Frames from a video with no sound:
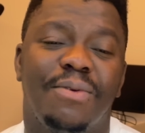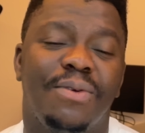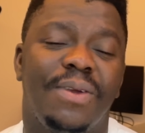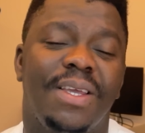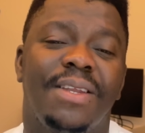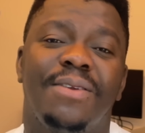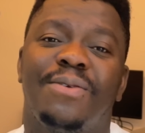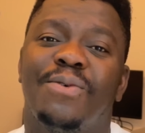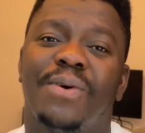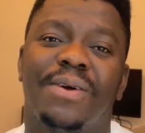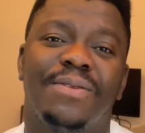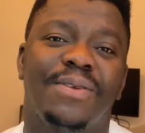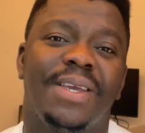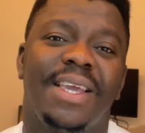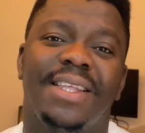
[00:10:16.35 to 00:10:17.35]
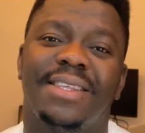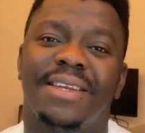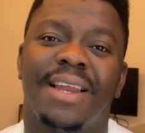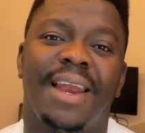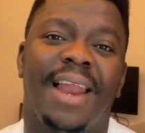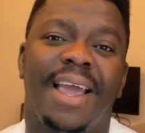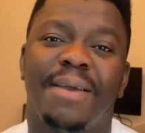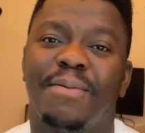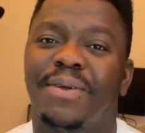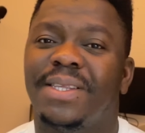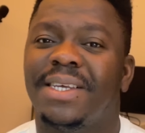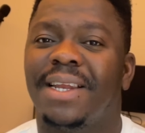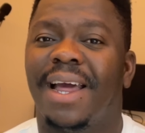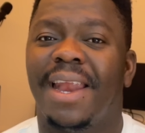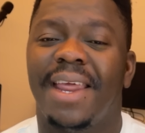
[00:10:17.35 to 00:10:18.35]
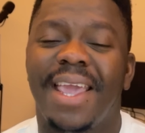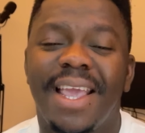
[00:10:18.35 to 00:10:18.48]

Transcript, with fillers: do it do well to hit the like button and